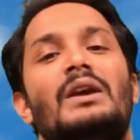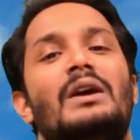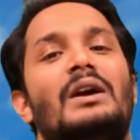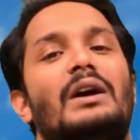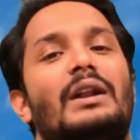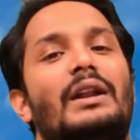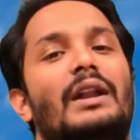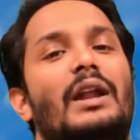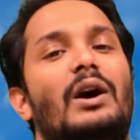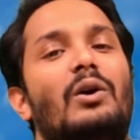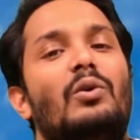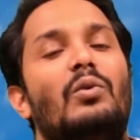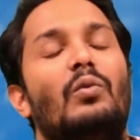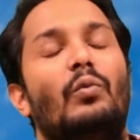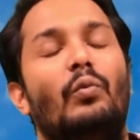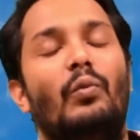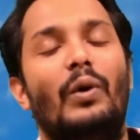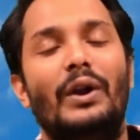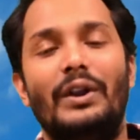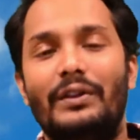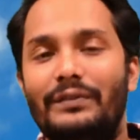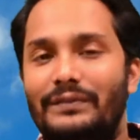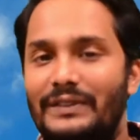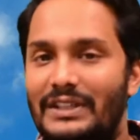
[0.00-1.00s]
Now,
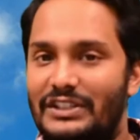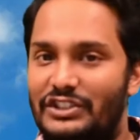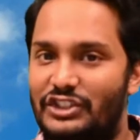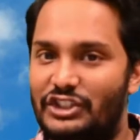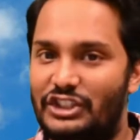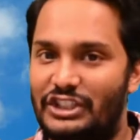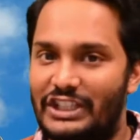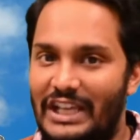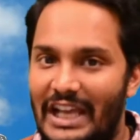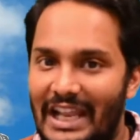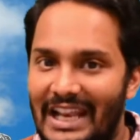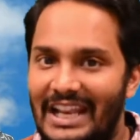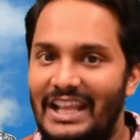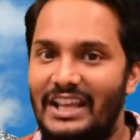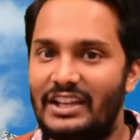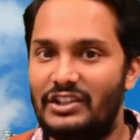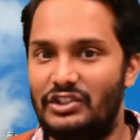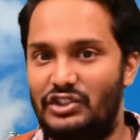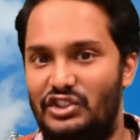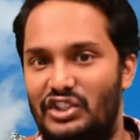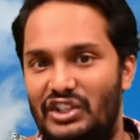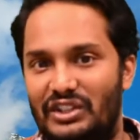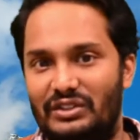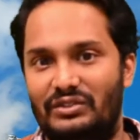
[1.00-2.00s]
one of the
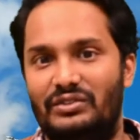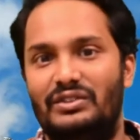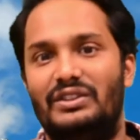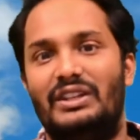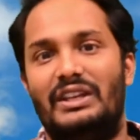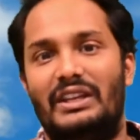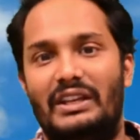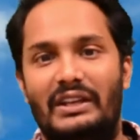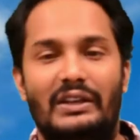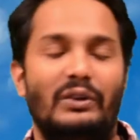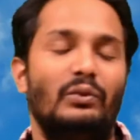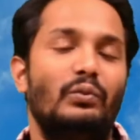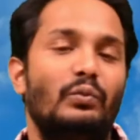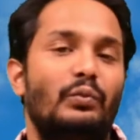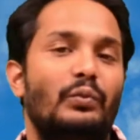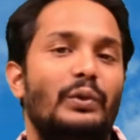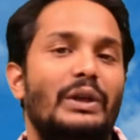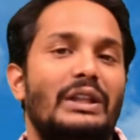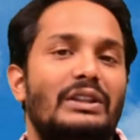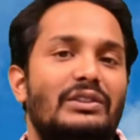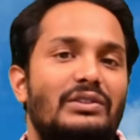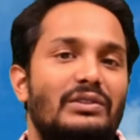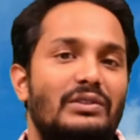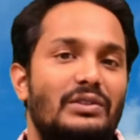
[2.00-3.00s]
challenging things
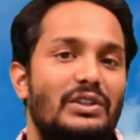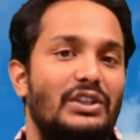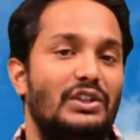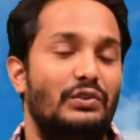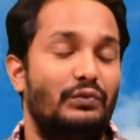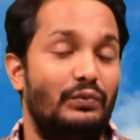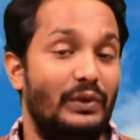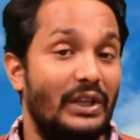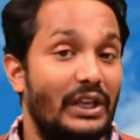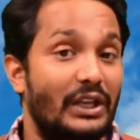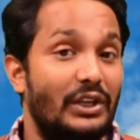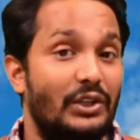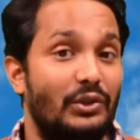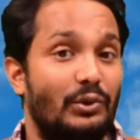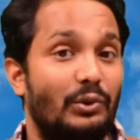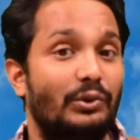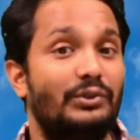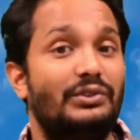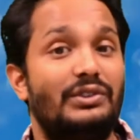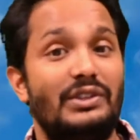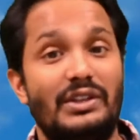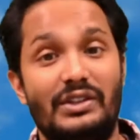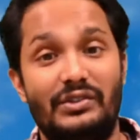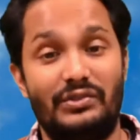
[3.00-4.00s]
with the
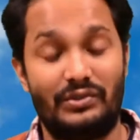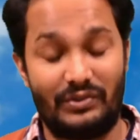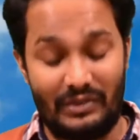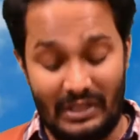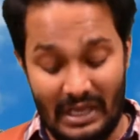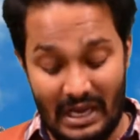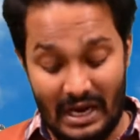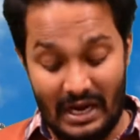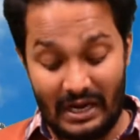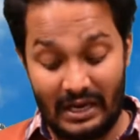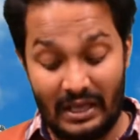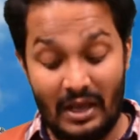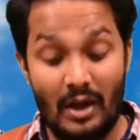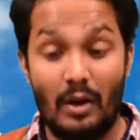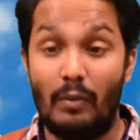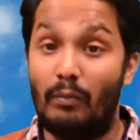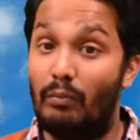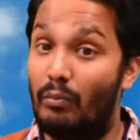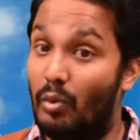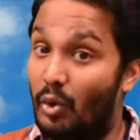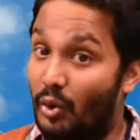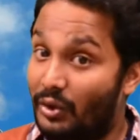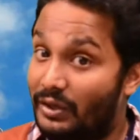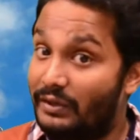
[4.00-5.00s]
videos is that
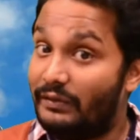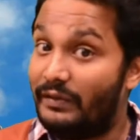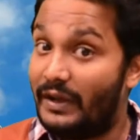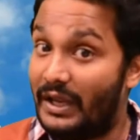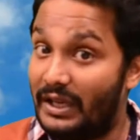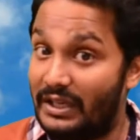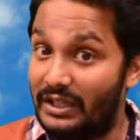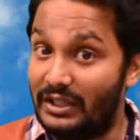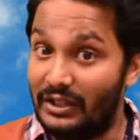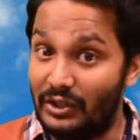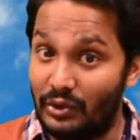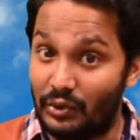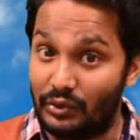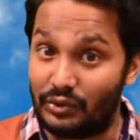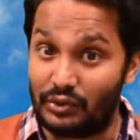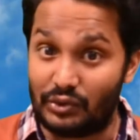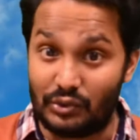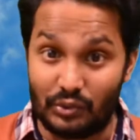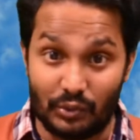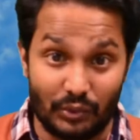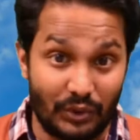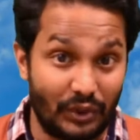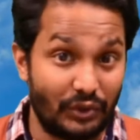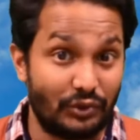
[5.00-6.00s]
motivating your
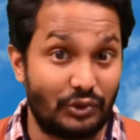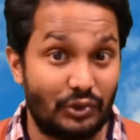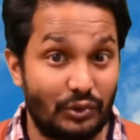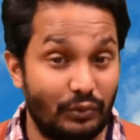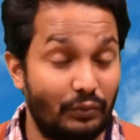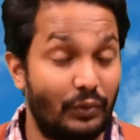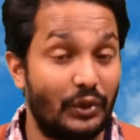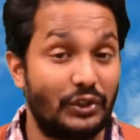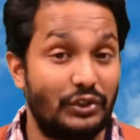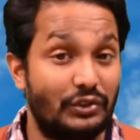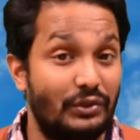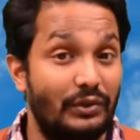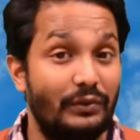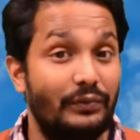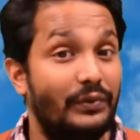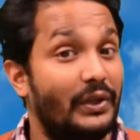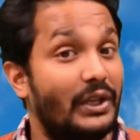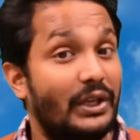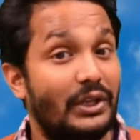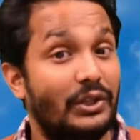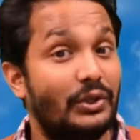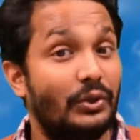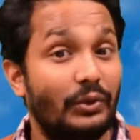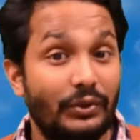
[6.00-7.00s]
students to watch the
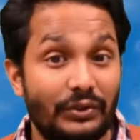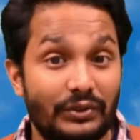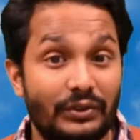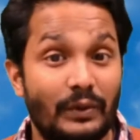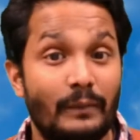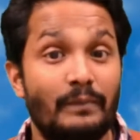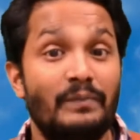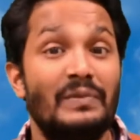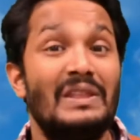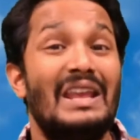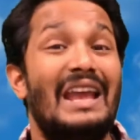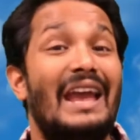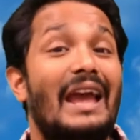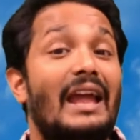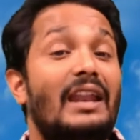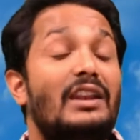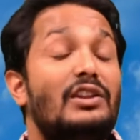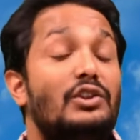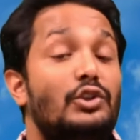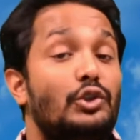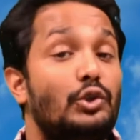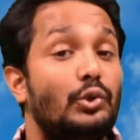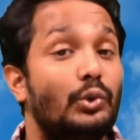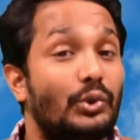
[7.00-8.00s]
videos and
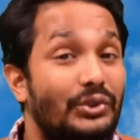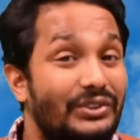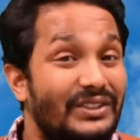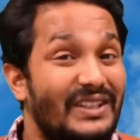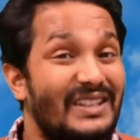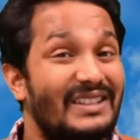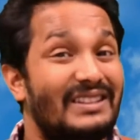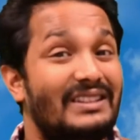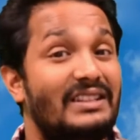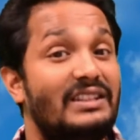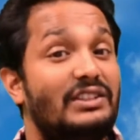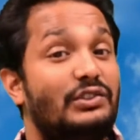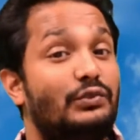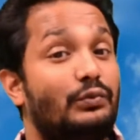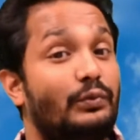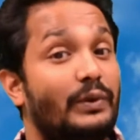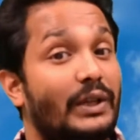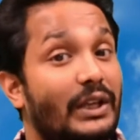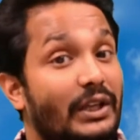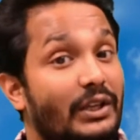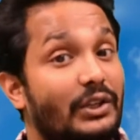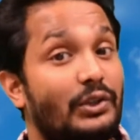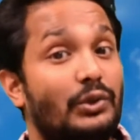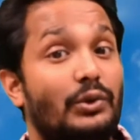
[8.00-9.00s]
using these
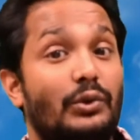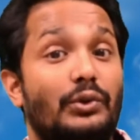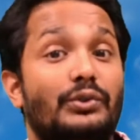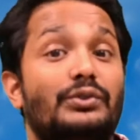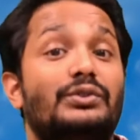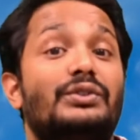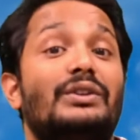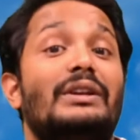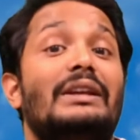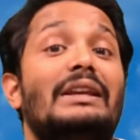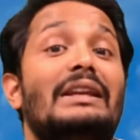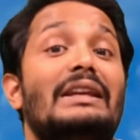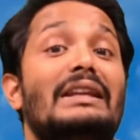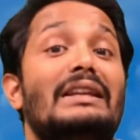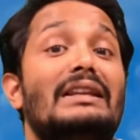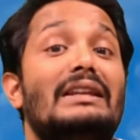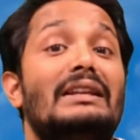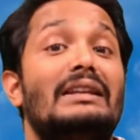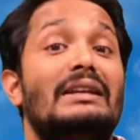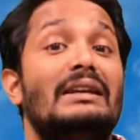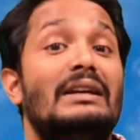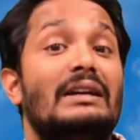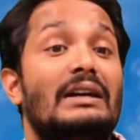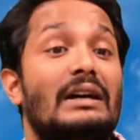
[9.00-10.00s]
videos
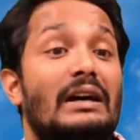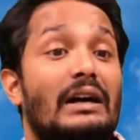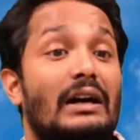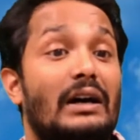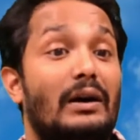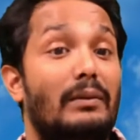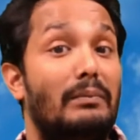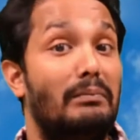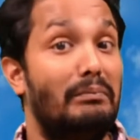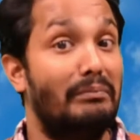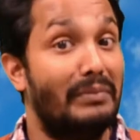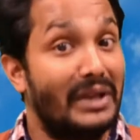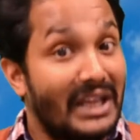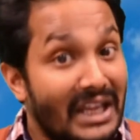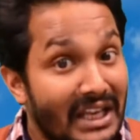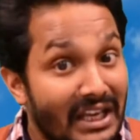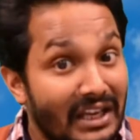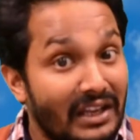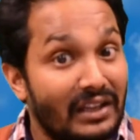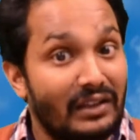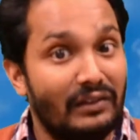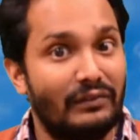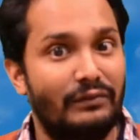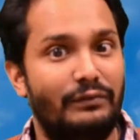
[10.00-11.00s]
in a
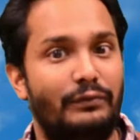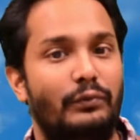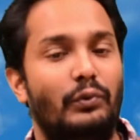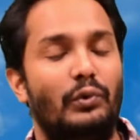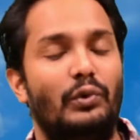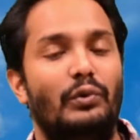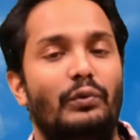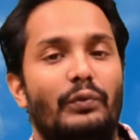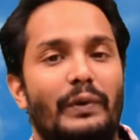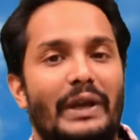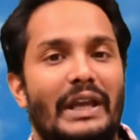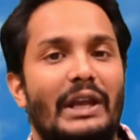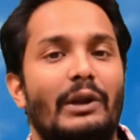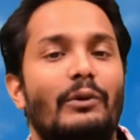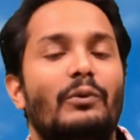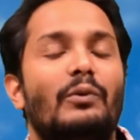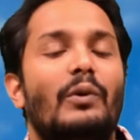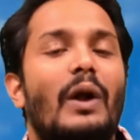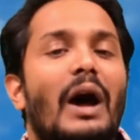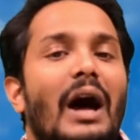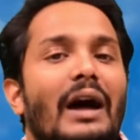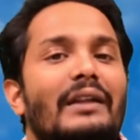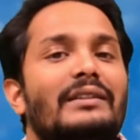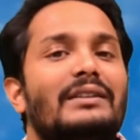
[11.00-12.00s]
meaningful way
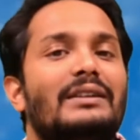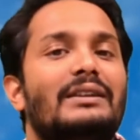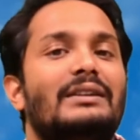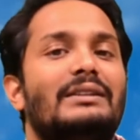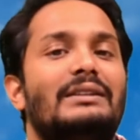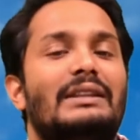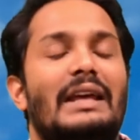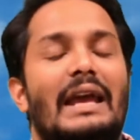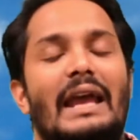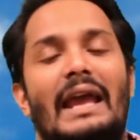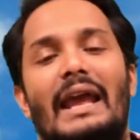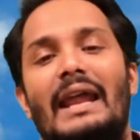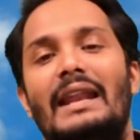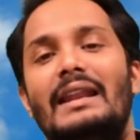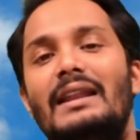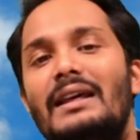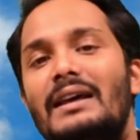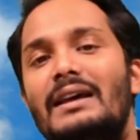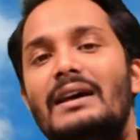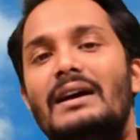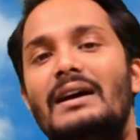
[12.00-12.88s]
rather than